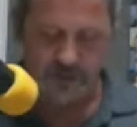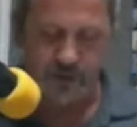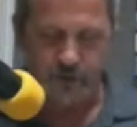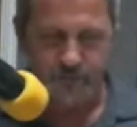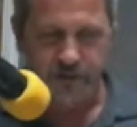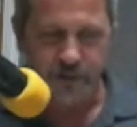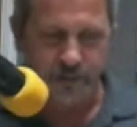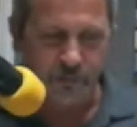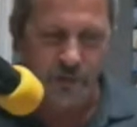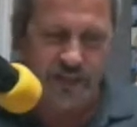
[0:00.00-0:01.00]
So if for
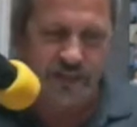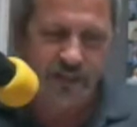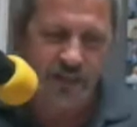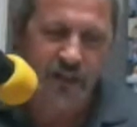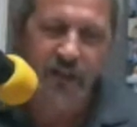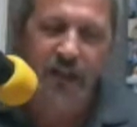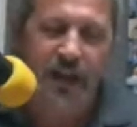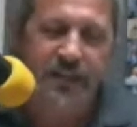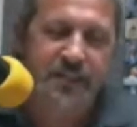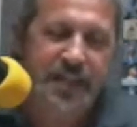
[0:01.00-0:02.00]
some reason
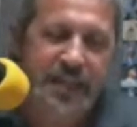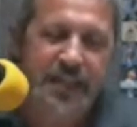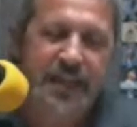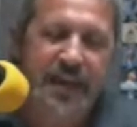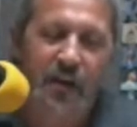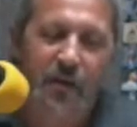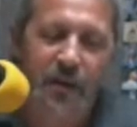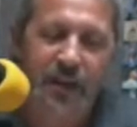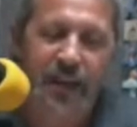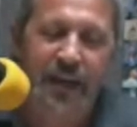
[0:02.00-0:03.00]
I take it
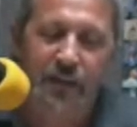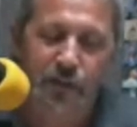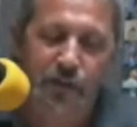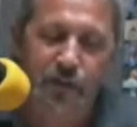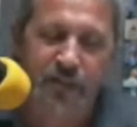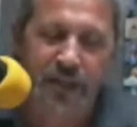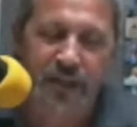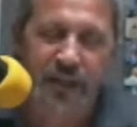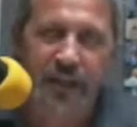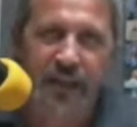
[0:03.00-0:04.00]
out and I lose
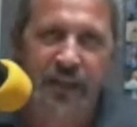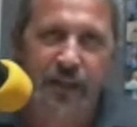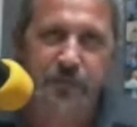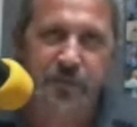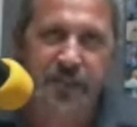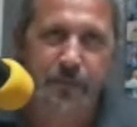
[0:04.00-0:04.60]
it, it comes